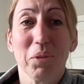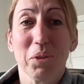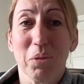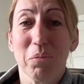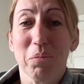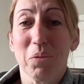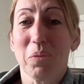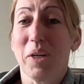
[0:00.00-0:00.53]

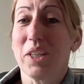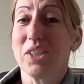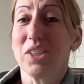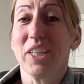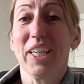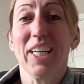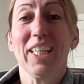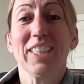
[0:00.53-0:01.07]
to wash
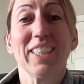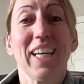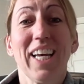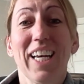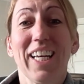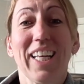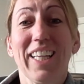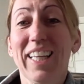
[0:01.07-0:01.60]
your hands.
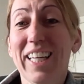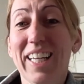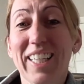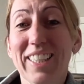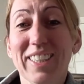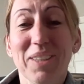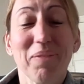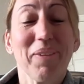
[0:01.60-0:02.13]

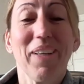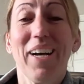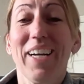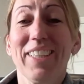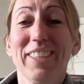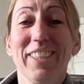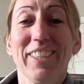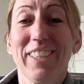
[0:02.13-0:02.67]
Cleaning
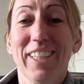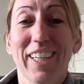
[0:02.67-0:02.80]
supplies so you